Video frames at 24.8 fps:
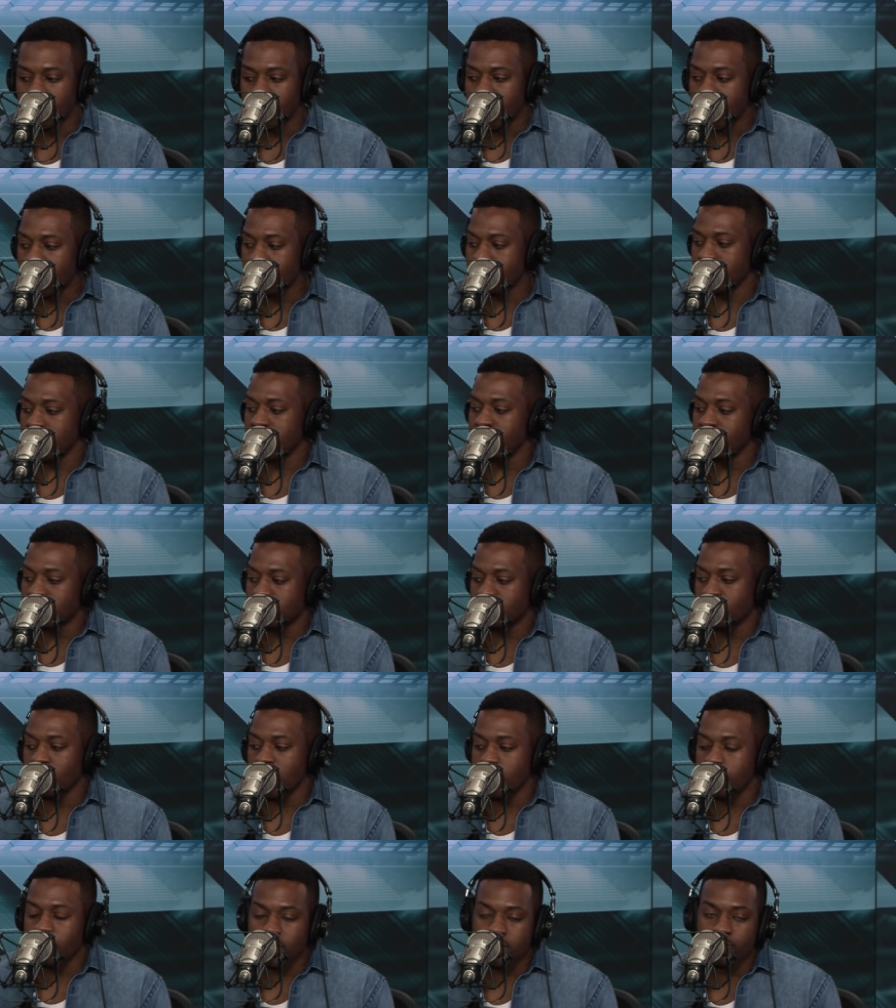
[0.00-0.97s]
He was he was
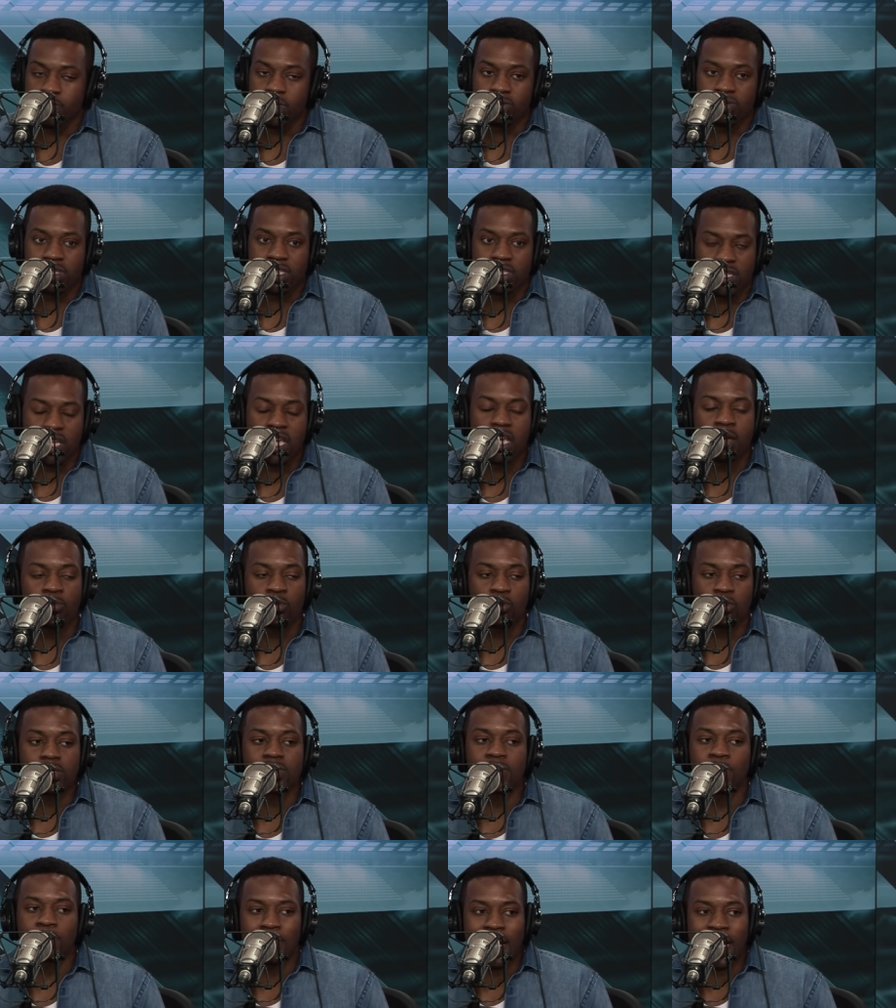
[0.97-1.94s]
20 points, but he was a team
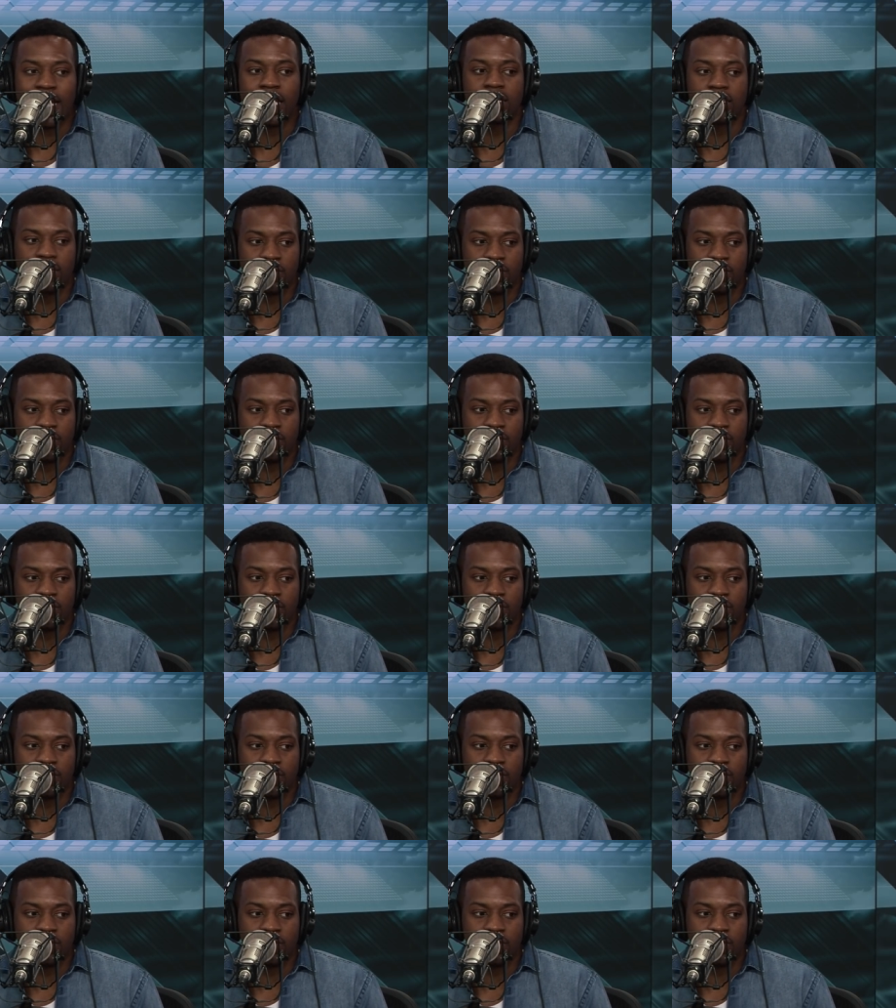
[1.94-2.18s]
worst minus